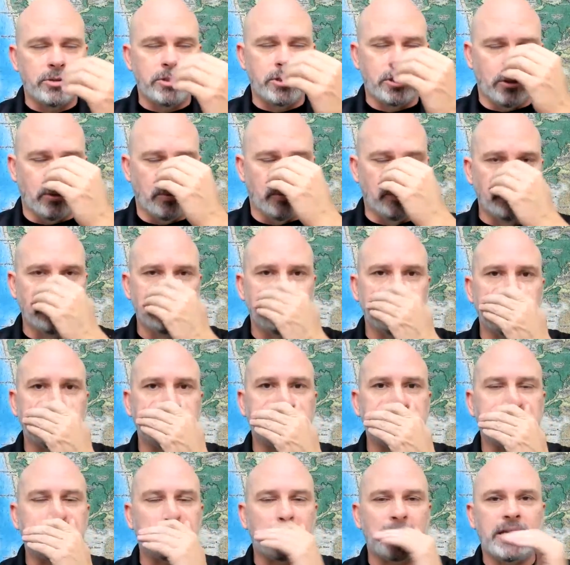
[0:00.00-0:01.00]
to,
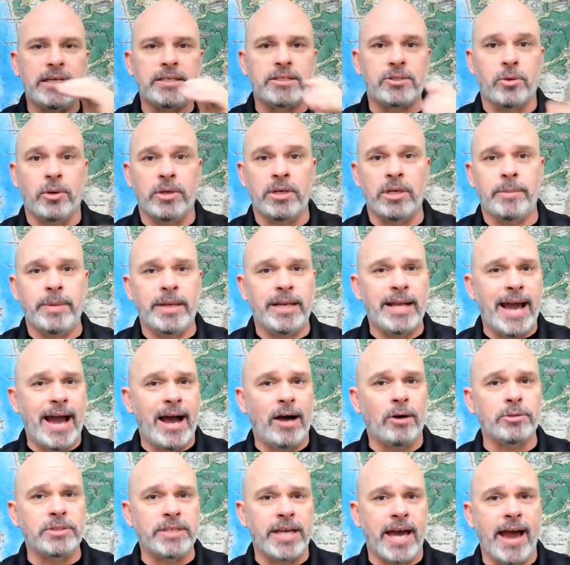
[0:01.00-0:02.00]
is going to be to
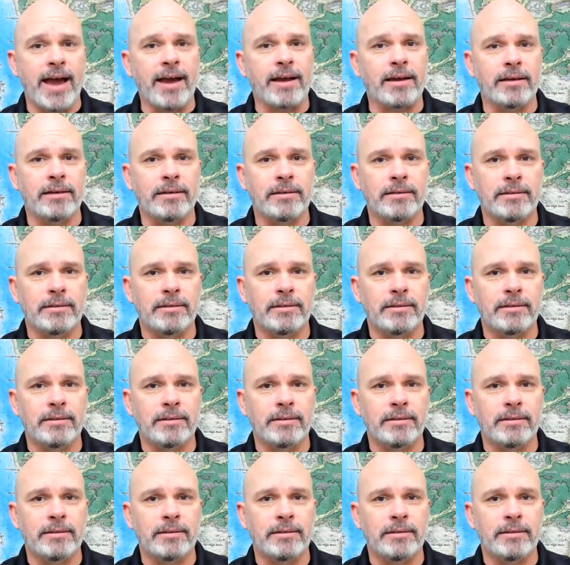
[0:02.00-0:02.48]
house hack